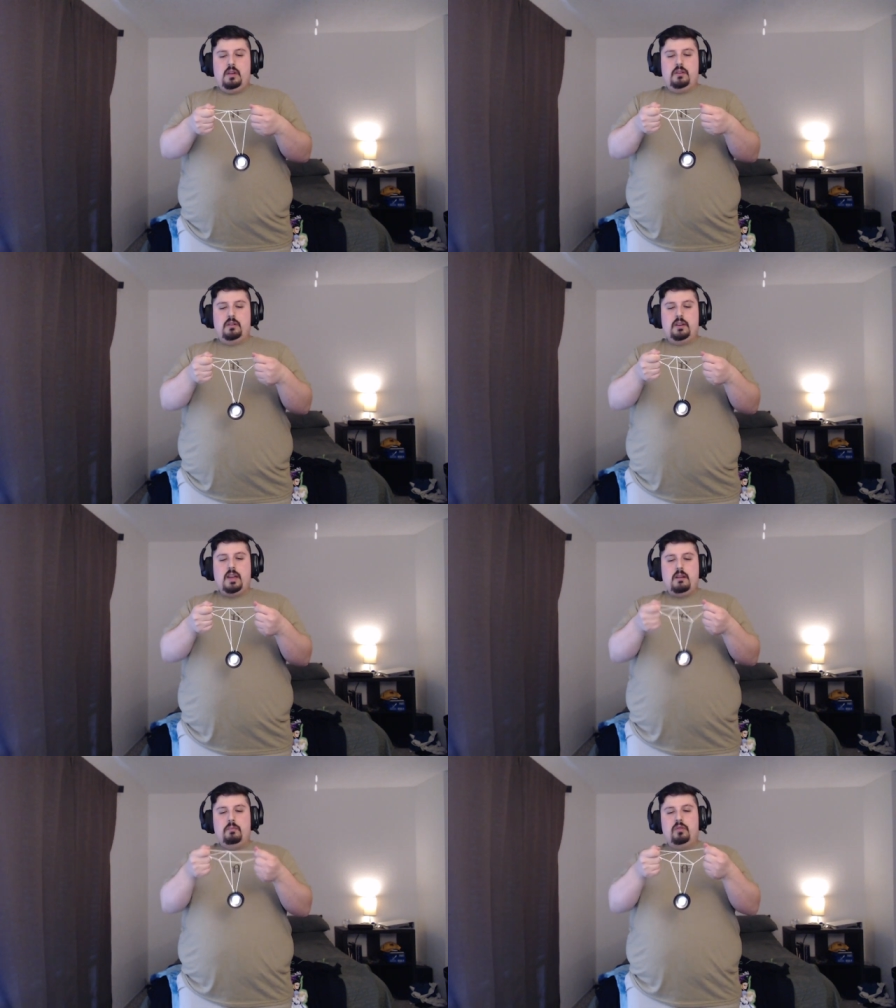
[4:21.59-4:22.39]
You're going to
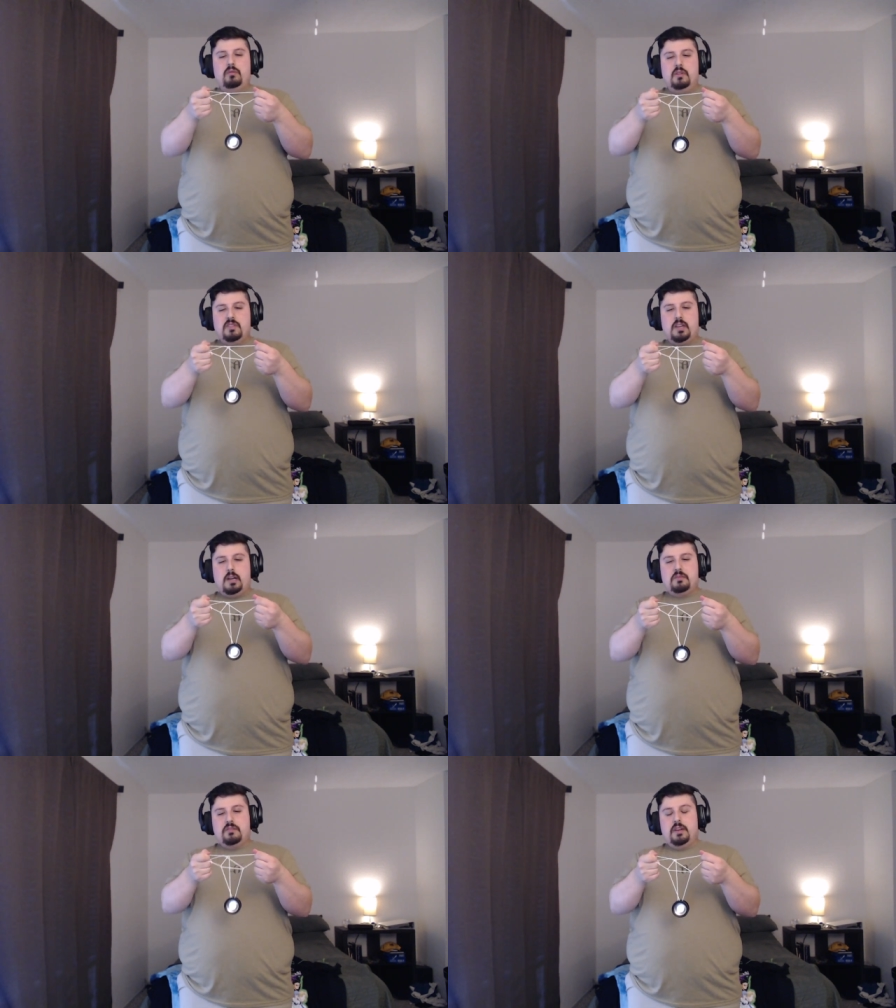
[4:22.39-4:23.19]
kind of pull those
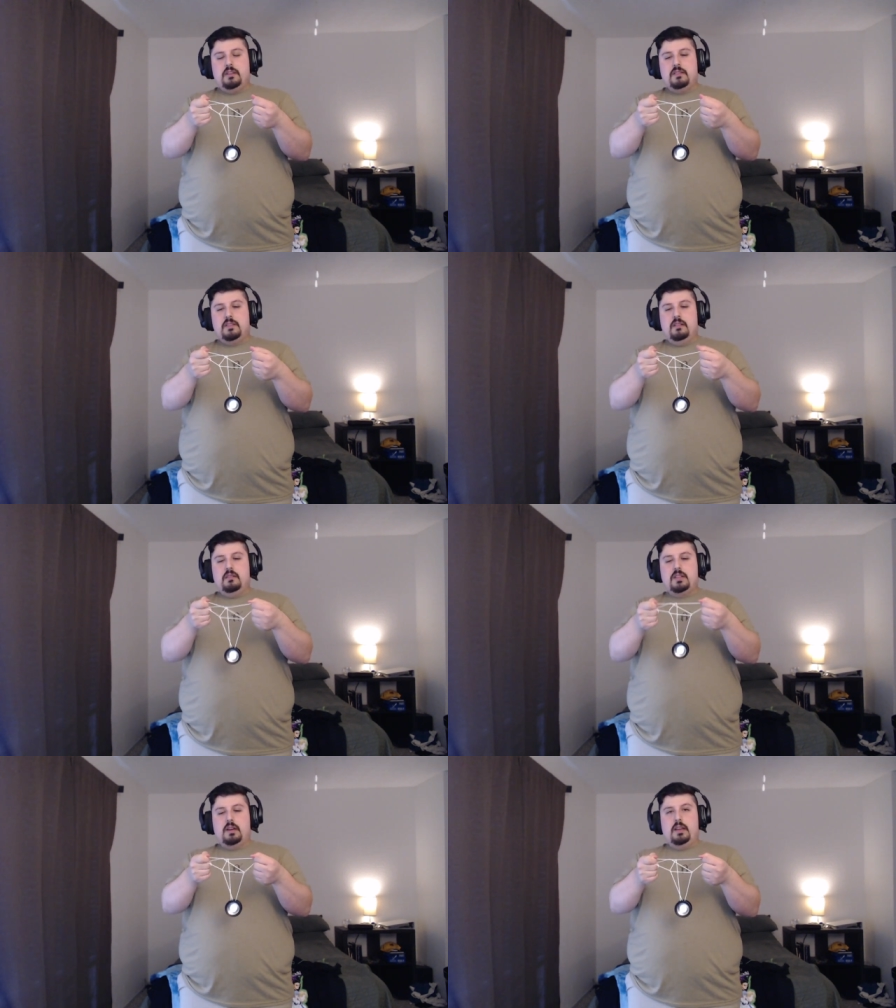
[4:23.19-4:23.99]
top strings
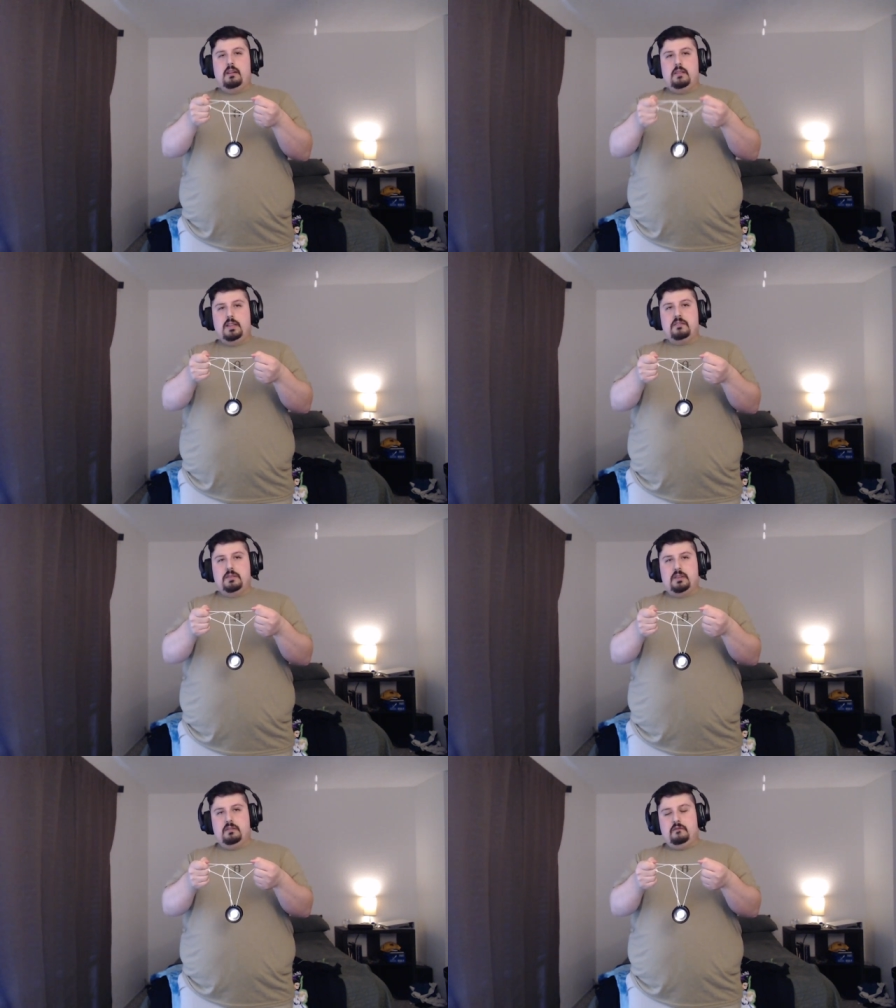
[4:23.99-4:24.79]
taut, and that's what's
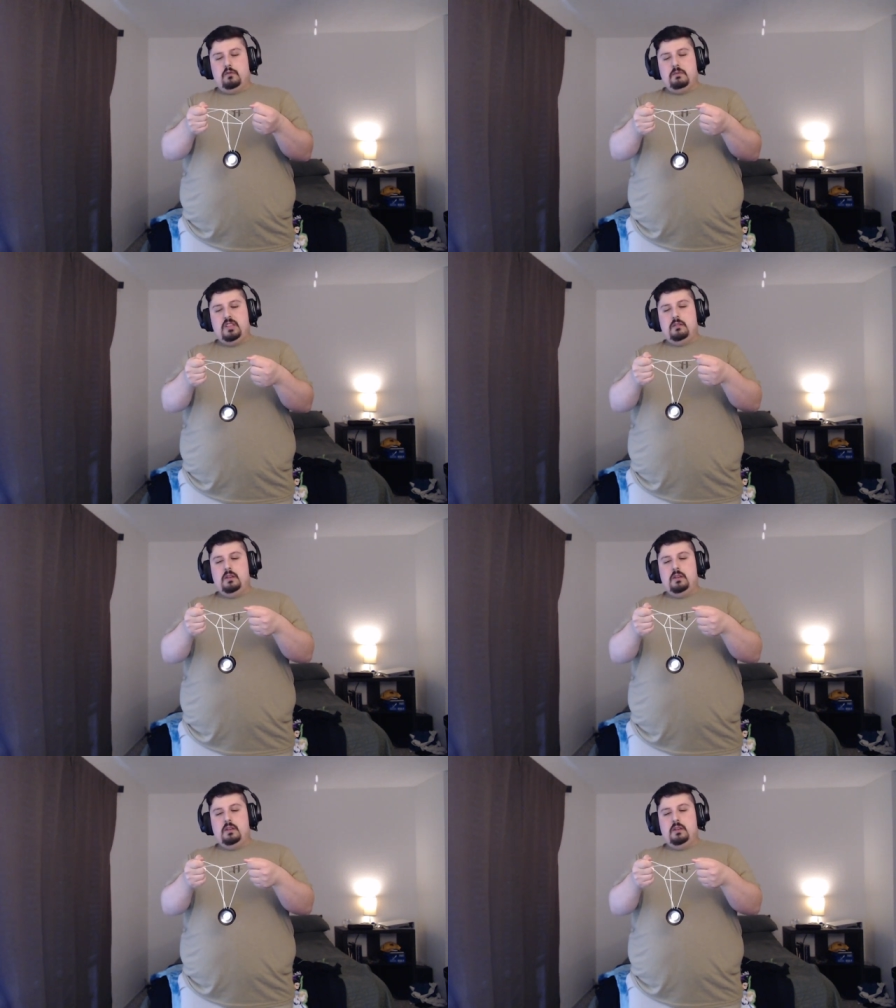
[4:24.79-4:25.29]
going to form it.